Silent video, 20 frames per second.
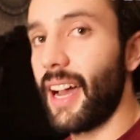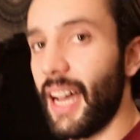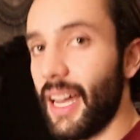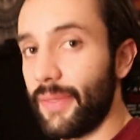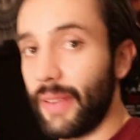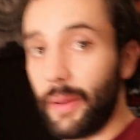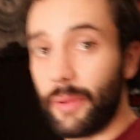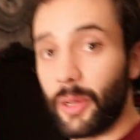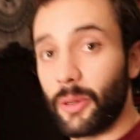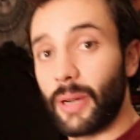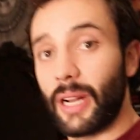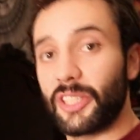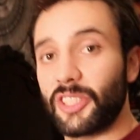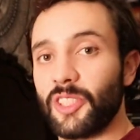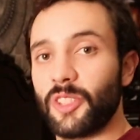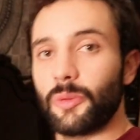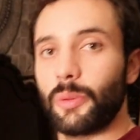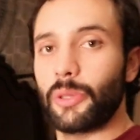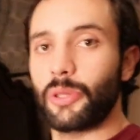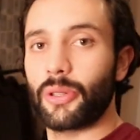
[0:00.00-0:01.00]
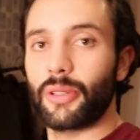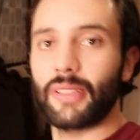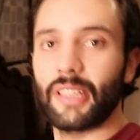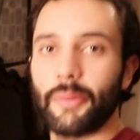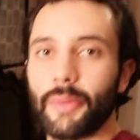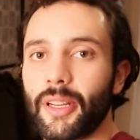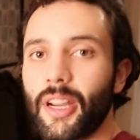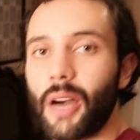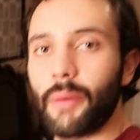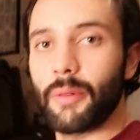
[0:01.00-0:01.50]
If you have any questions, be sure to
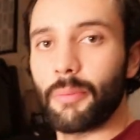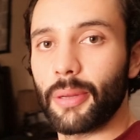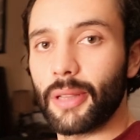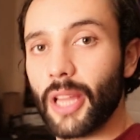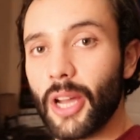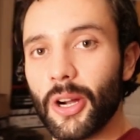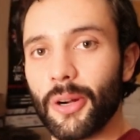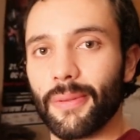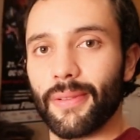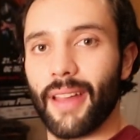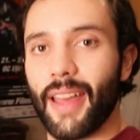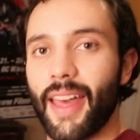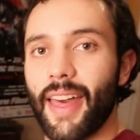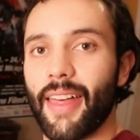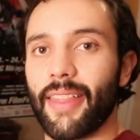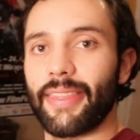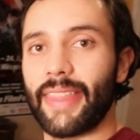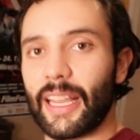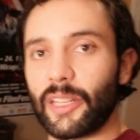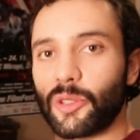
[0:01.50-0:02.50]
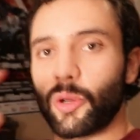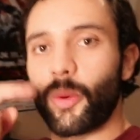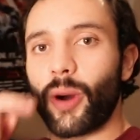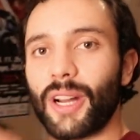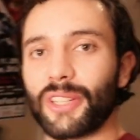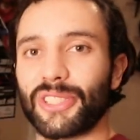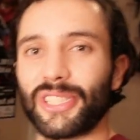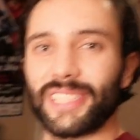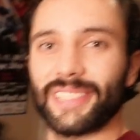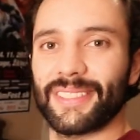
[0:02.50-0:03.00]
leave me a comment below. Thanks for
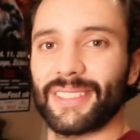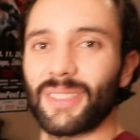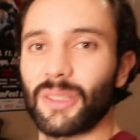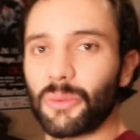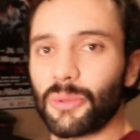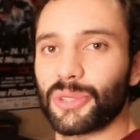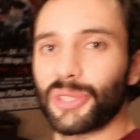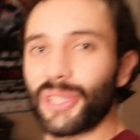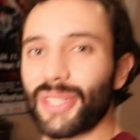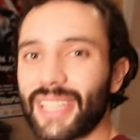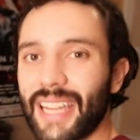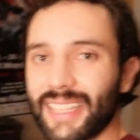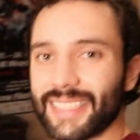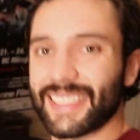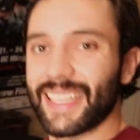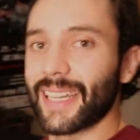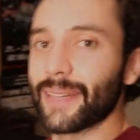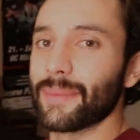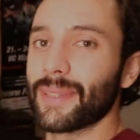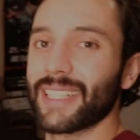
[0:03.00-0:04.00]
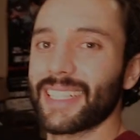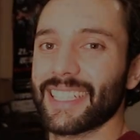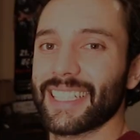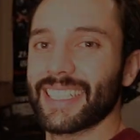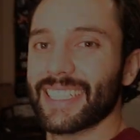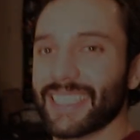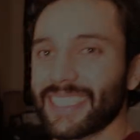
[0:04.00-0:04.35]
watching. We'll see you next time.